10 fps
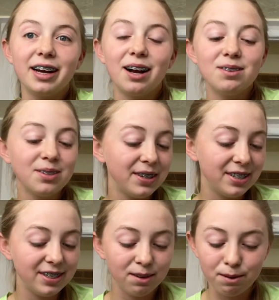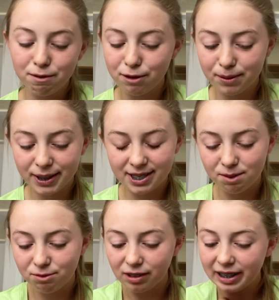I was going to a river with
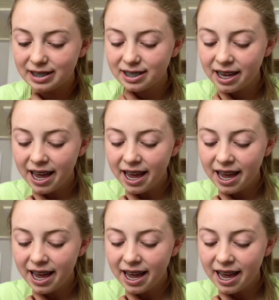some friends,